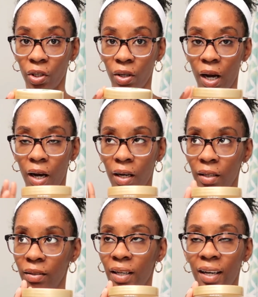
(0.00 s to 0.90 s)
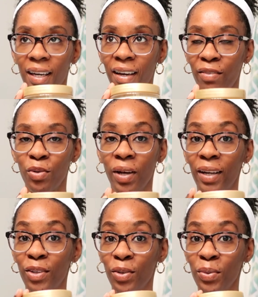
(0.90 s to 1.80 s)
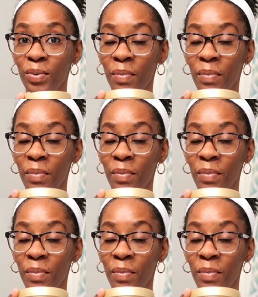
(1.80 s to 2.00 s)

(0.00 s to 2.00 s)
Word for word: Y'all, if you're not new